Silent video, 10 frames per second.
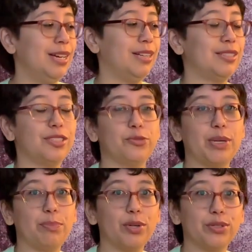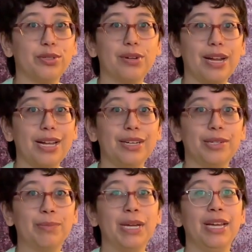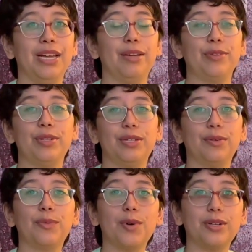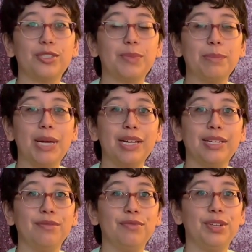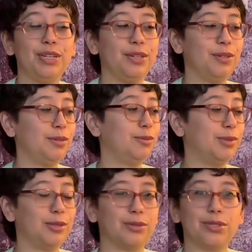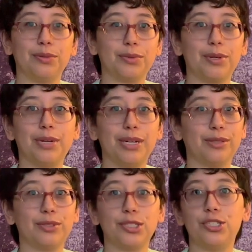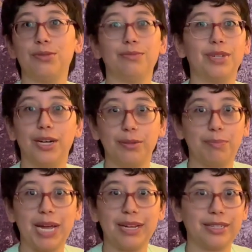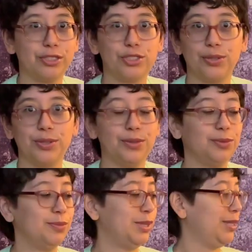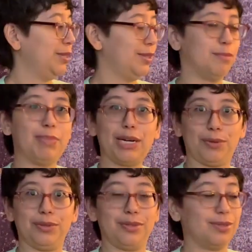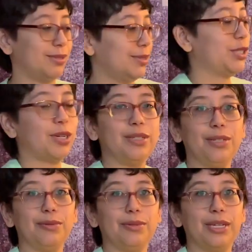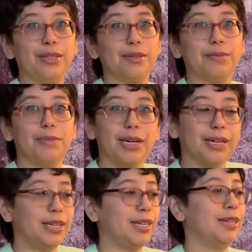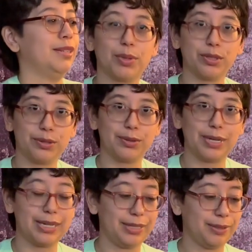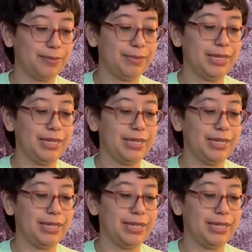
and this is my personal item. If you didn't watch my packing video, well, don't worry, I'll just unpack and show you backwards. Starting with my personal item,